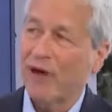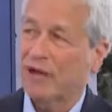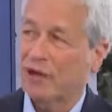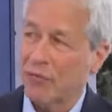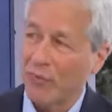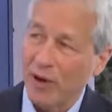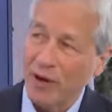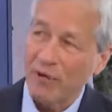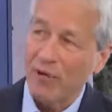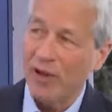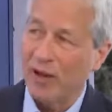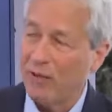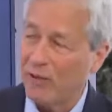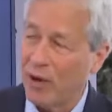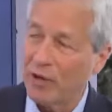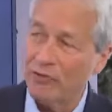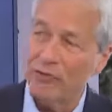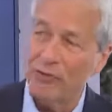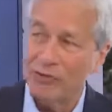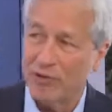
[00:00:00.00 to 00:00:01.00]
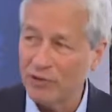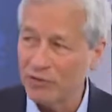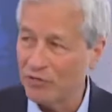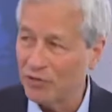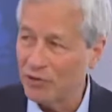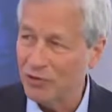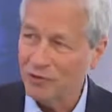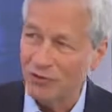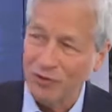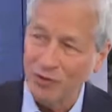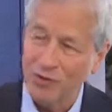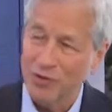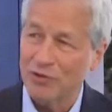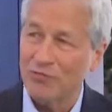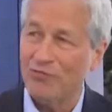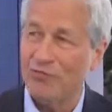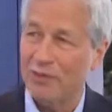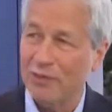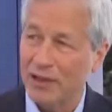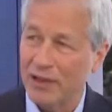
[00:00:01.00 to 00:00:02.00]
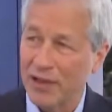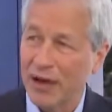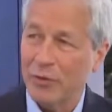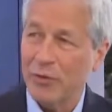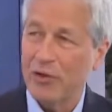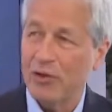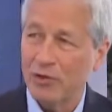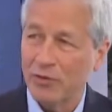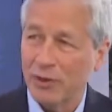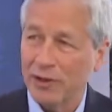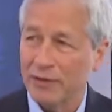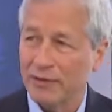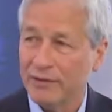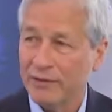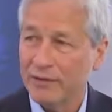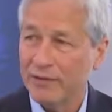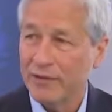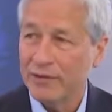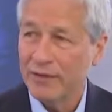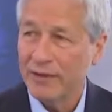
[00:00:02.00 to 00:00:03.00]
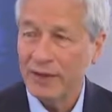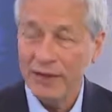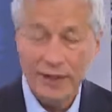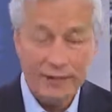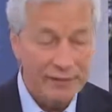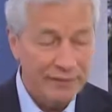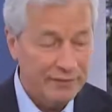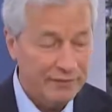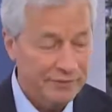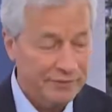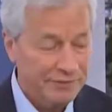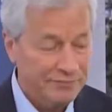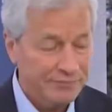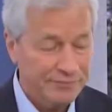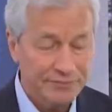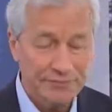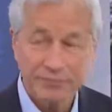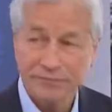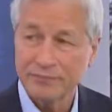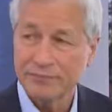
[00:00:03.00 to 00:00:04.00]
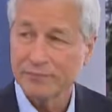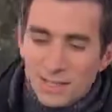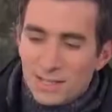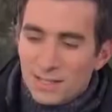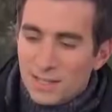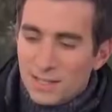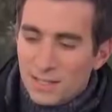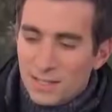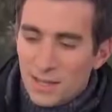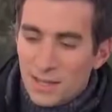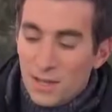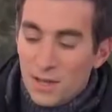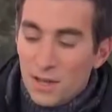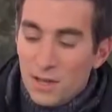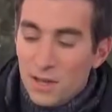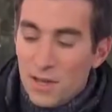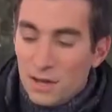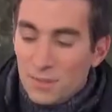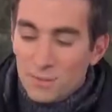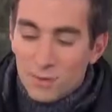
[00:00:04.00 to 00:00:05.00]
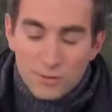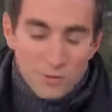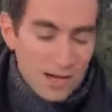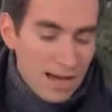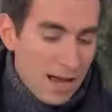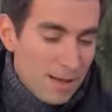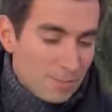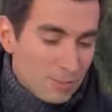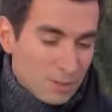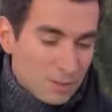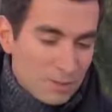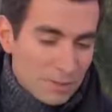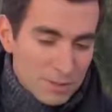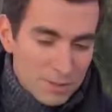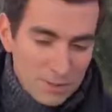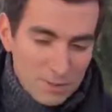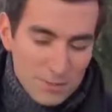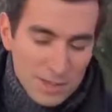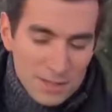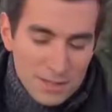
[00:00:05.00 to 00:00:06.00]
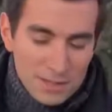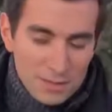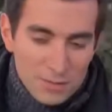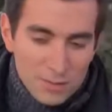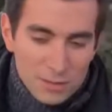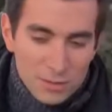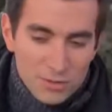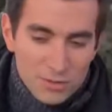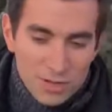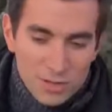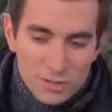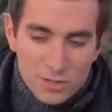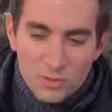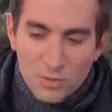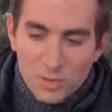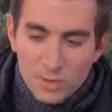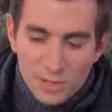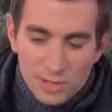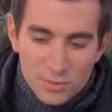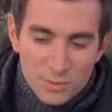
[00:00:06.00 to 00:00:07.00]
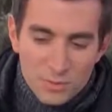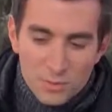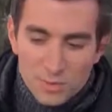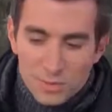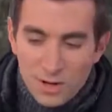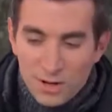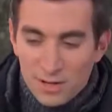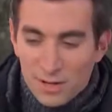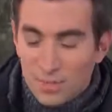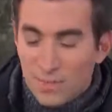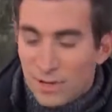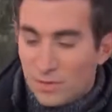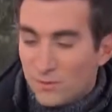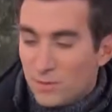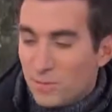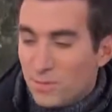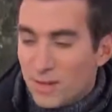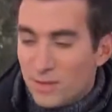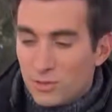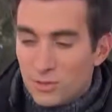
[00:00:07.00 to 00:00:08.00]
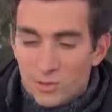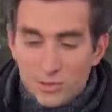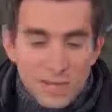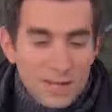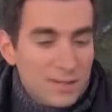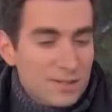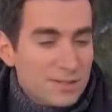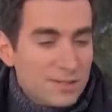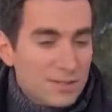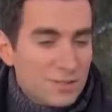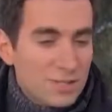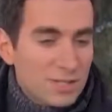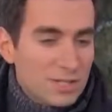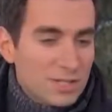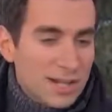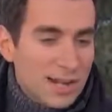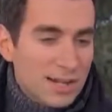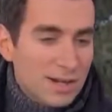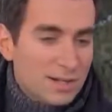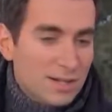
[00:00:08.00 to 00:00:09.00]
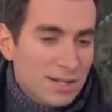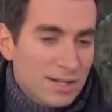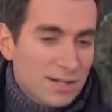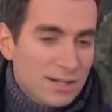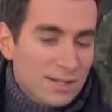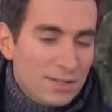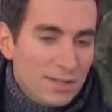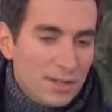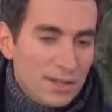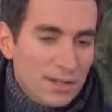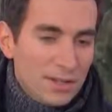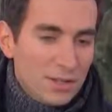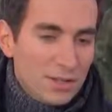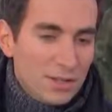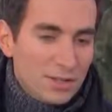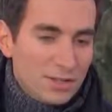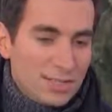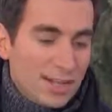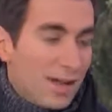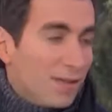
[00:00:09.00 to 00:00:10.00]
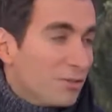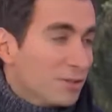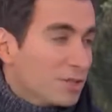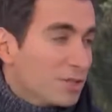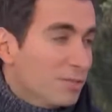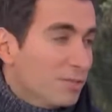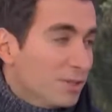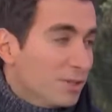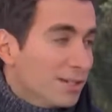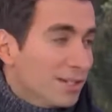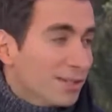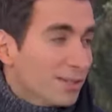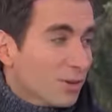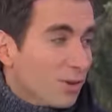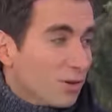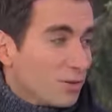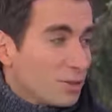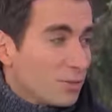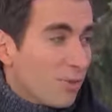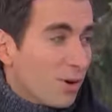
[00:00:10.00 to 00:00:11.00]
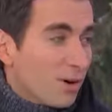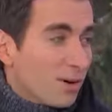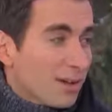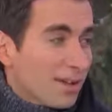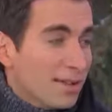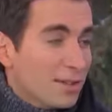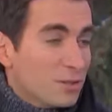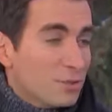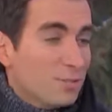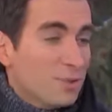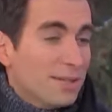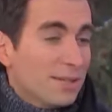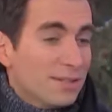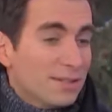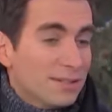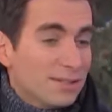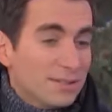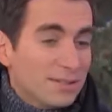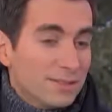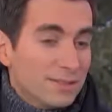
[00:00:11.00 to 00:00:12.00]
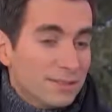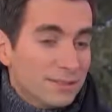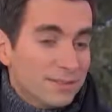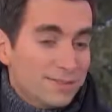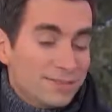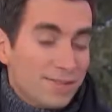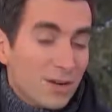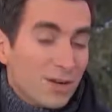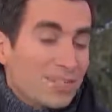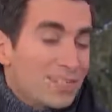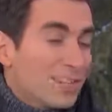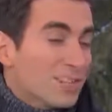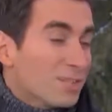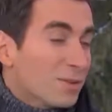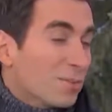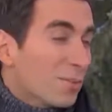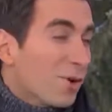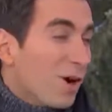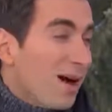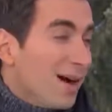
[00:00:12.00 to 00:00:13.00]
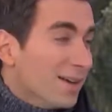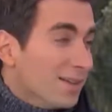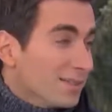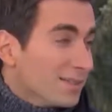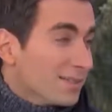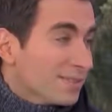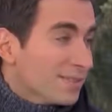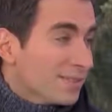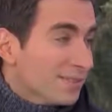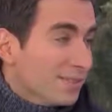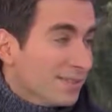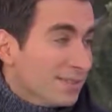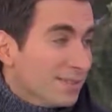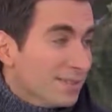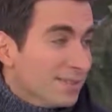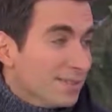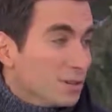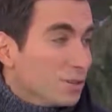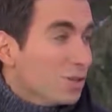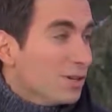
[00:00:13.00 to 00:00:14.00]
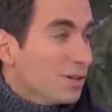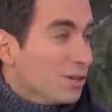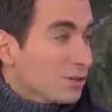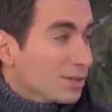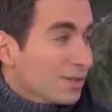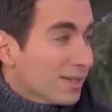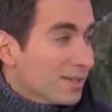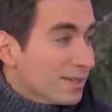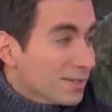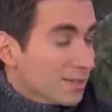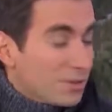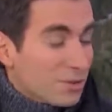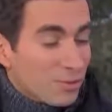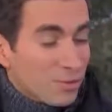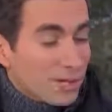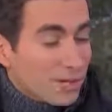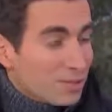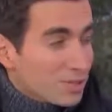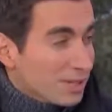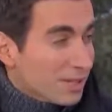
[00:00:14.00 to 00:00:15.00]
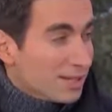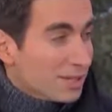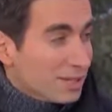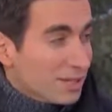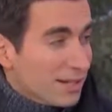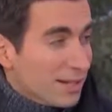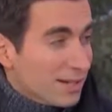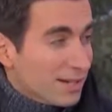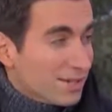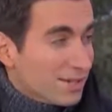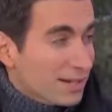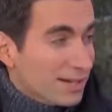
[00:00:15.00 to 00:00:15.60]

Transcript: a way. Okay, well, I'll do this for you, and you do this for me. Now we agree. You just listed a number of accomplishments by the administration. One of the things we've been talking about for the past 2 days is just how the Davos community, in large part, has been, dare I say, surprised. 2 years later, 3 years later now,